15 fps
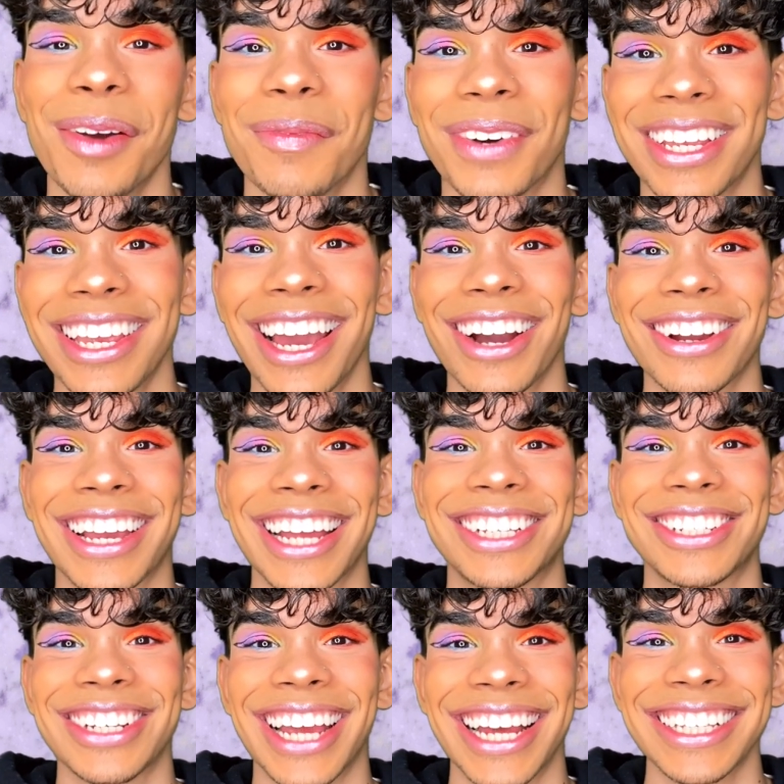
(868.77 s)
But yeah, I'll catch
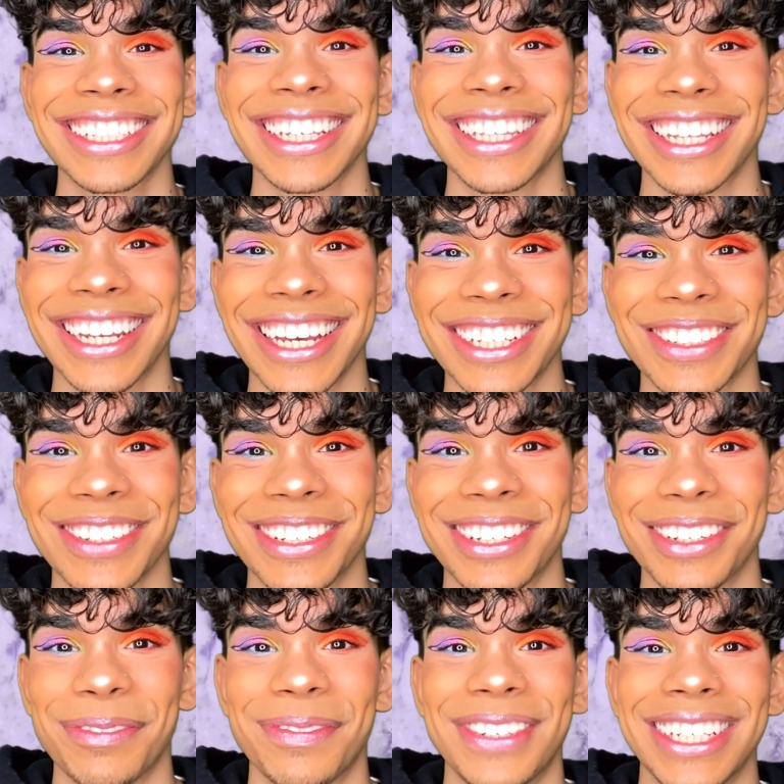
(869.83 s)
you guys in the next one.
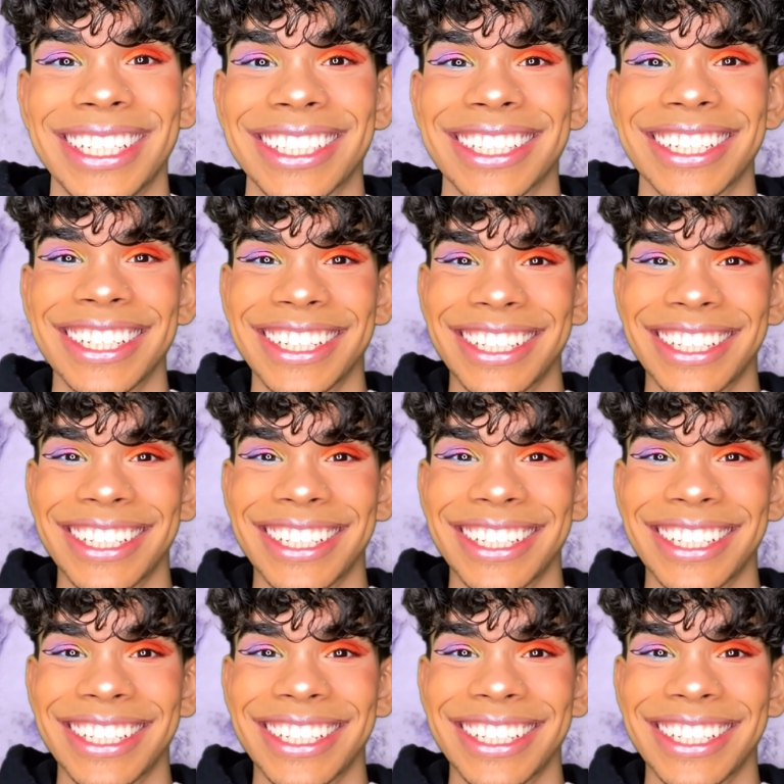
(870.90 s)
Peace.